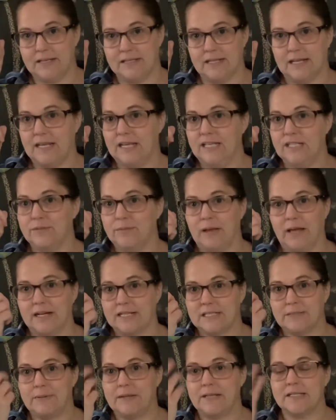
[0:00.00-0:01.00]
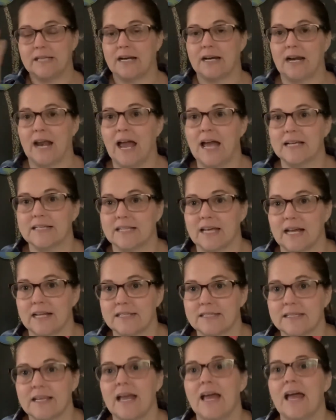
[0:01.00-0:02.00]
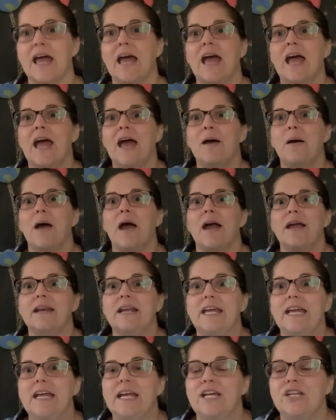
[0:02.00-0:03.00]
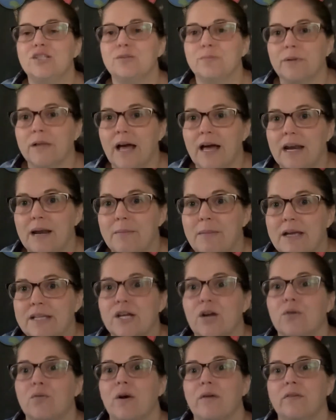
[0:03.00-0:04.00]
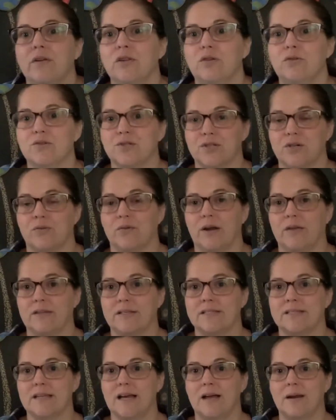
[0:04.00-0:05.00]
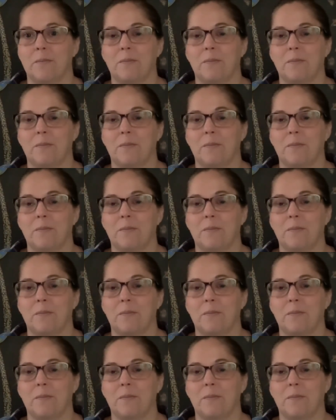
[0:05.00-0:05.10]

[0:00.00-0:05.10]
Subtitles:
Each planet spins on an axis, and each planet makes a revolution around the sun,